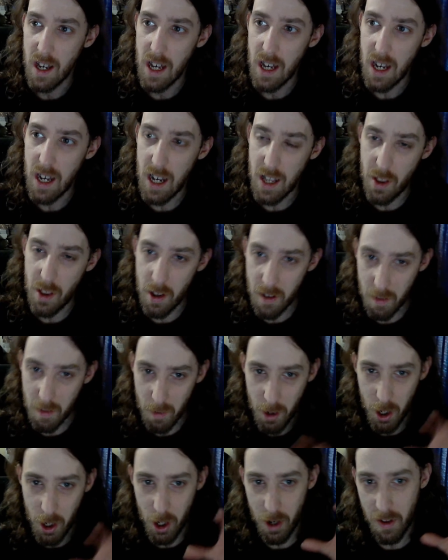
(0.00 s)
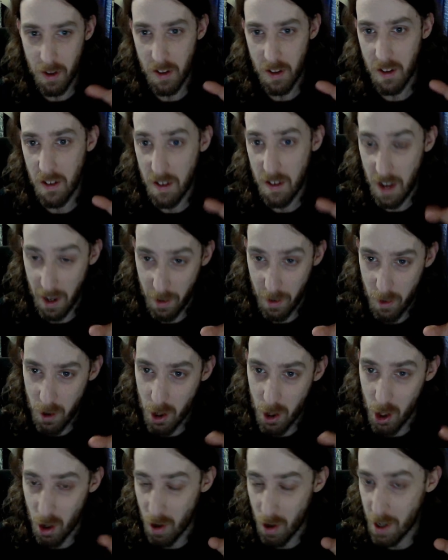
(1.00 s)
And this was just sellers
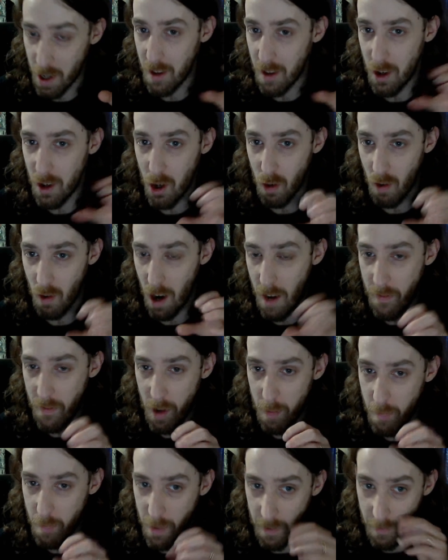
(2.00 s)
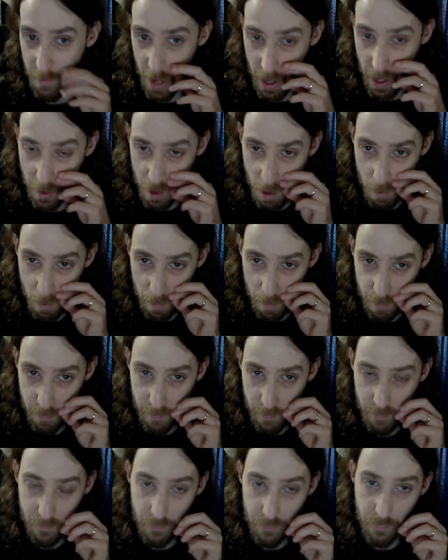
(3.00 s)
trying to drive up the value
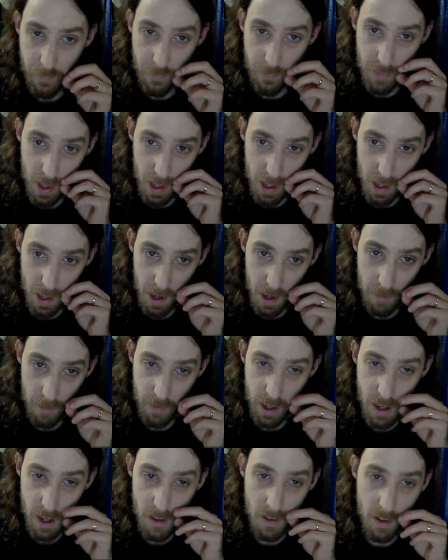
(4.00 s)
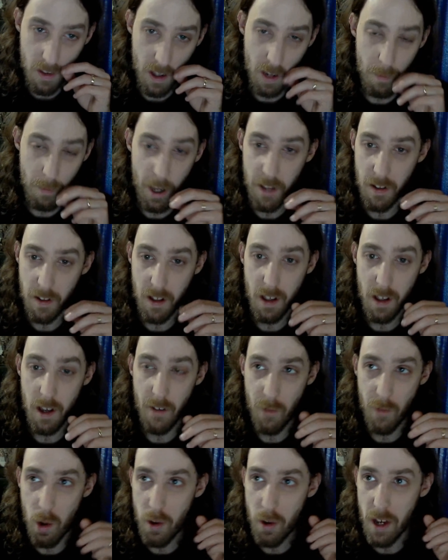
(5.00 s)
of these. Like, basically,
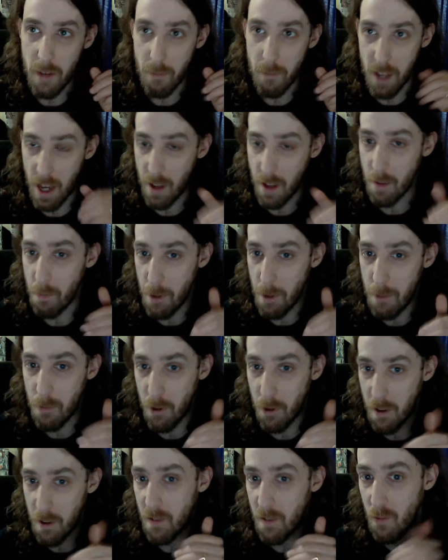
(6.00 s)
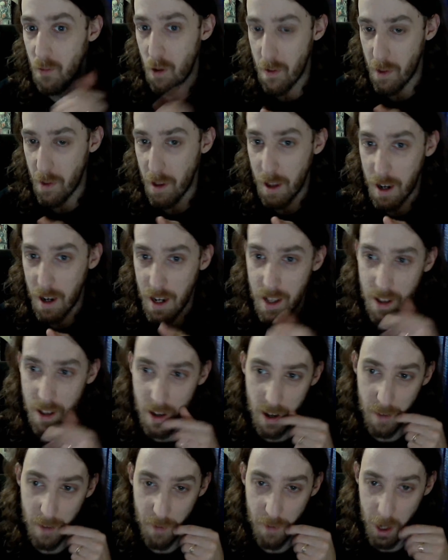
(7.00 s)
if you keep telling people it's worth a lot,
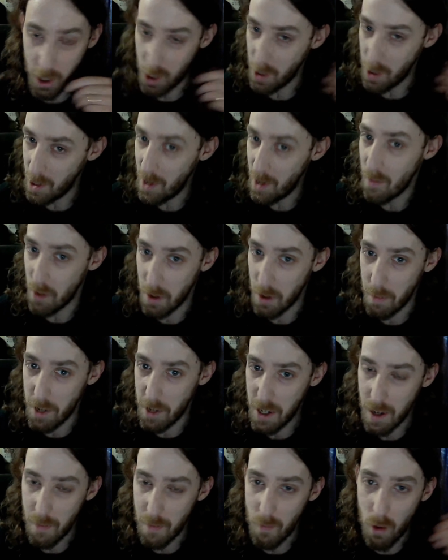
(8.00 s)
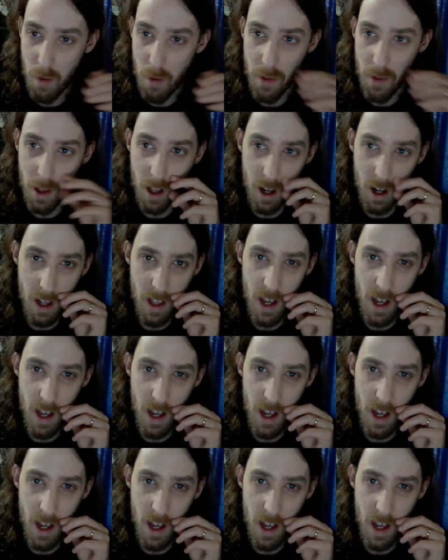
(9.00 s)
eventually it will become worth a lot.